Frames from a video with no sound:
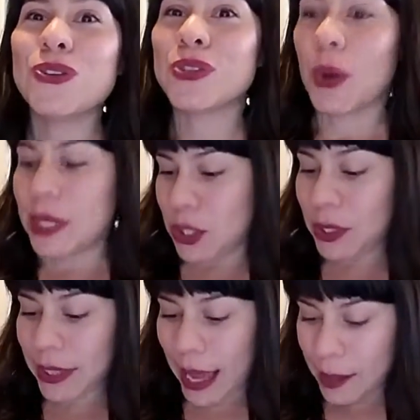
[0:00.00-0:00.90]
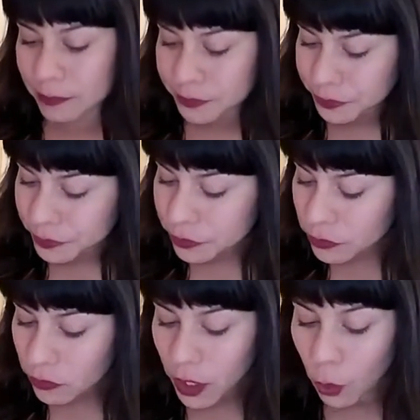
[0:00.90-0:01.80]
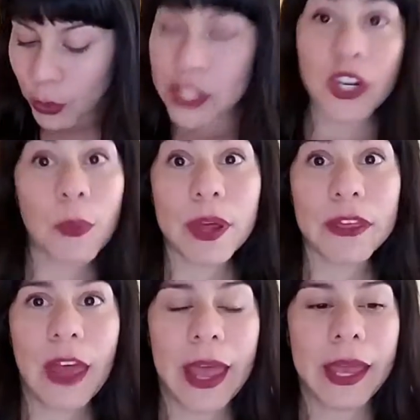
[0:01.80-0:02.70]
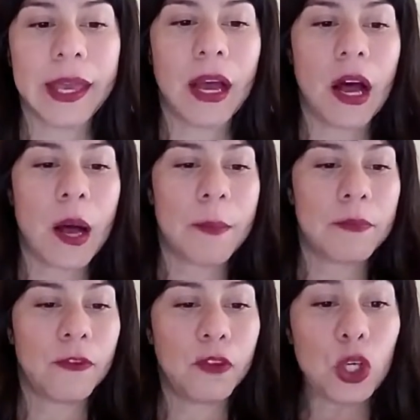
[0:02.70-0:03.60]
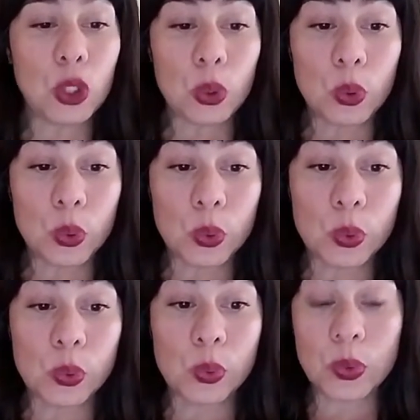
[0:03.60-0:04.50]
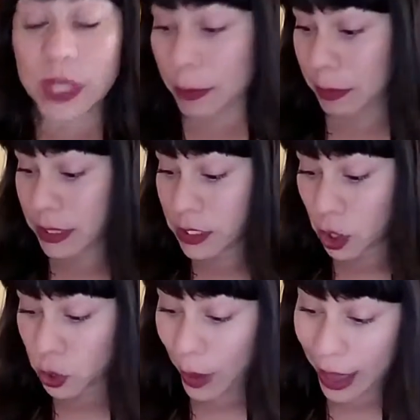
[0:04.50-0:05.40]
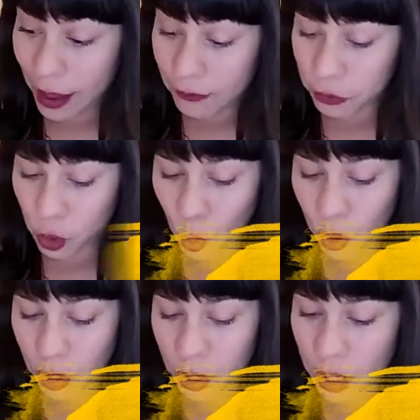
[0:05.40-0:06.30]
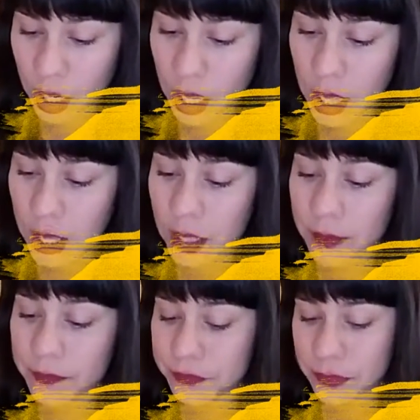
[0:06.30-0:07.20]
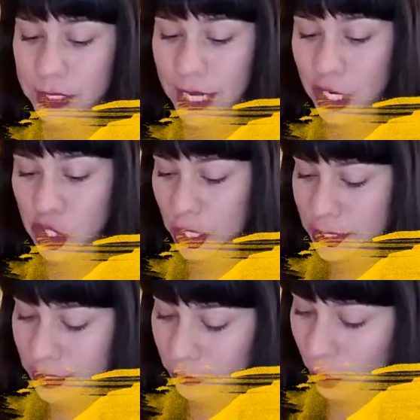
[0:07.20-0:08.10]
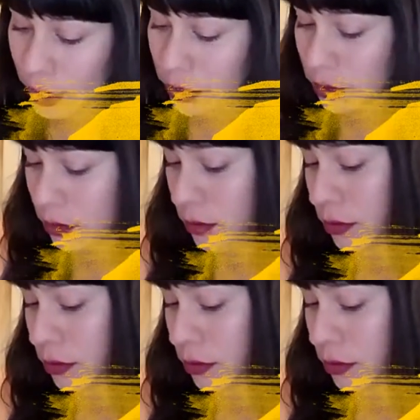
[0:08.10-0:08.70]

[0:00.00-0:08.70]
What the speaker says: So in doing that, we start with a few supplements. So you have your digestive one.